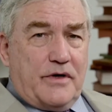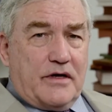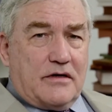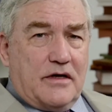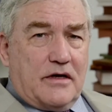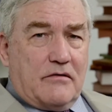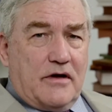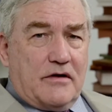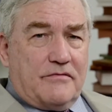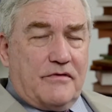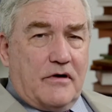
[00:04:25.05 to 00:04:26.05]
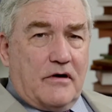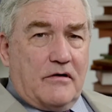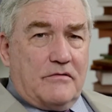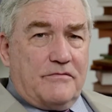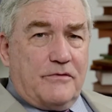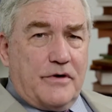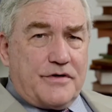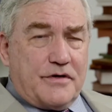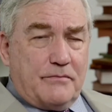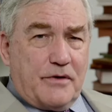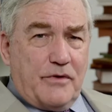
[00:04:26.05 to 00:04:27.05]
We can take credit for our own
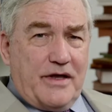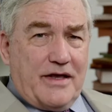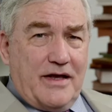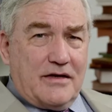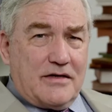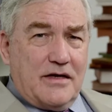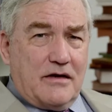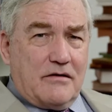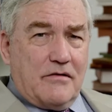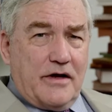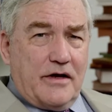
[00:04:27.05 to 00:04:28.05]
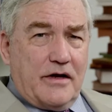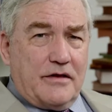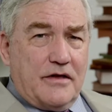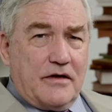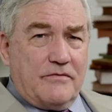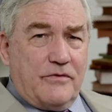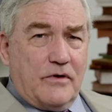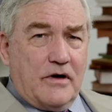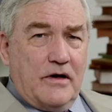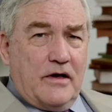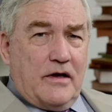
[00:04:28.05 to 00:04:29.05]
fortune, but we can take credit, I think, for